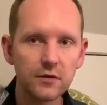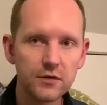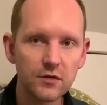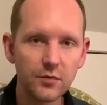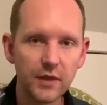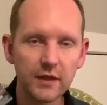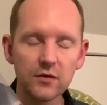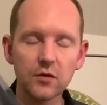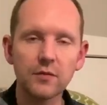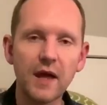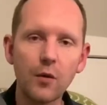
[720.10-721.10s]
I just picked
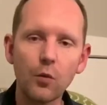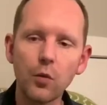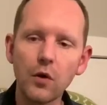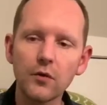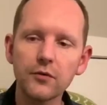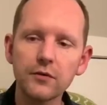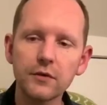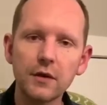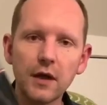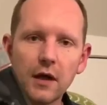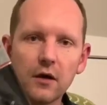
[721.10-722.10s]
up that one.
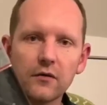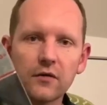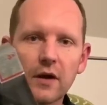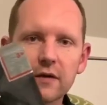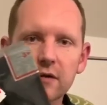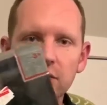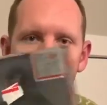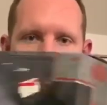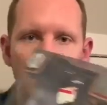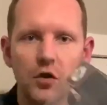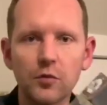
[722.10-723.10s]
Uh, otherwise, I would have
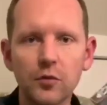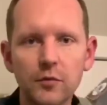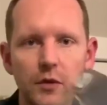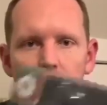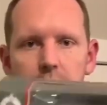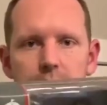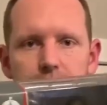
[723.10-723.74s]
got a couple more.